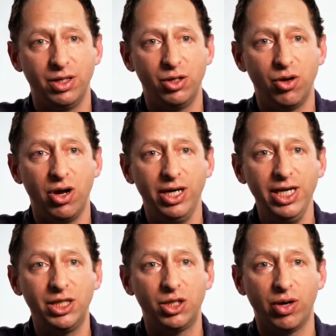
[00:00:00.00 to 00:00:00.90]
you're
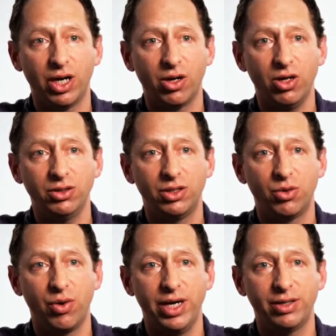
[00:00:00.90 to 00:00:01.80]
each going at a
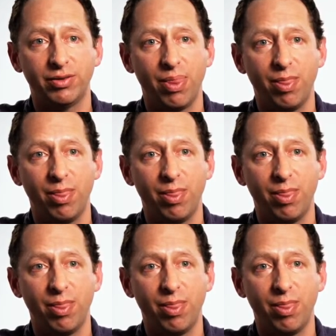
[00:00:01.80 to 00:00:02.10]
constant rate,